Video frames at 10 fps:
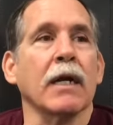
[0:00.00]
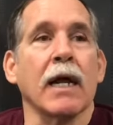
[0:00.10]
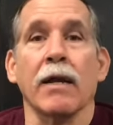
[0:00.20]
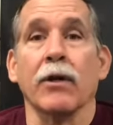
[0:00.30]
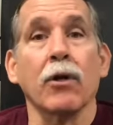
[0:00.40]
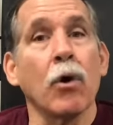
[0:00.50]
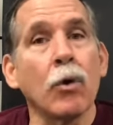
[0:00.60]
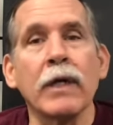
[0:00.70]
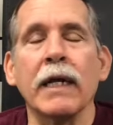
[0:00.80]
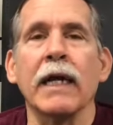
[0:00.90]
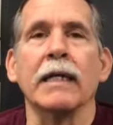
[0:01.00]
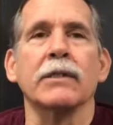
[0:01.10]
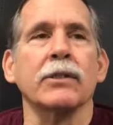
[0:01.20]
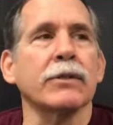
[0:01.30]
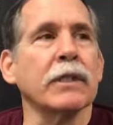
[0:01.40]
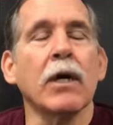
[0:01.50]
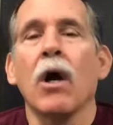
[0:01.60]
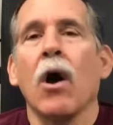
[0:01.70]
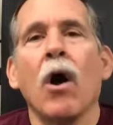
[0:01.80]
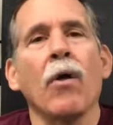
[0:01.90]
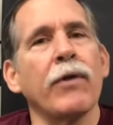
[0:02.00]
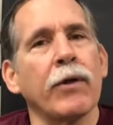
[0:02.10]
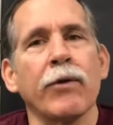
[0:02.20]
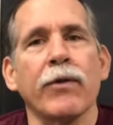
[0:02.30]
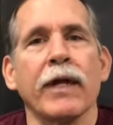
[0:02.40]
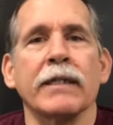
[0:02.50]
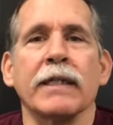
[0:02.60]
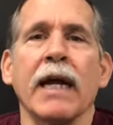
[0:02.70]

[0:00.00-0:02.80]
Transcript: a lot of the colon cancers, all the other things.